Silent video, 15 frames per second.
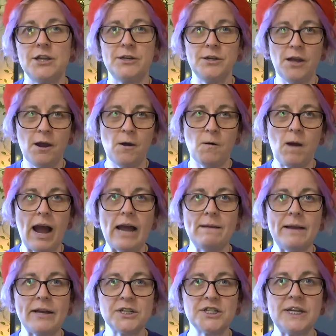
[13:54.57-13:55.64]
no,
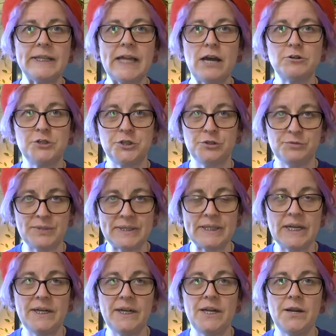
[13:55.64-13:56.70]
I'm actually allowed to
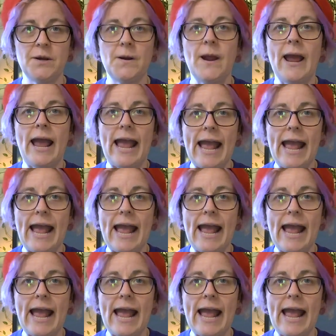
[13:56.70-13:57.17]
sit here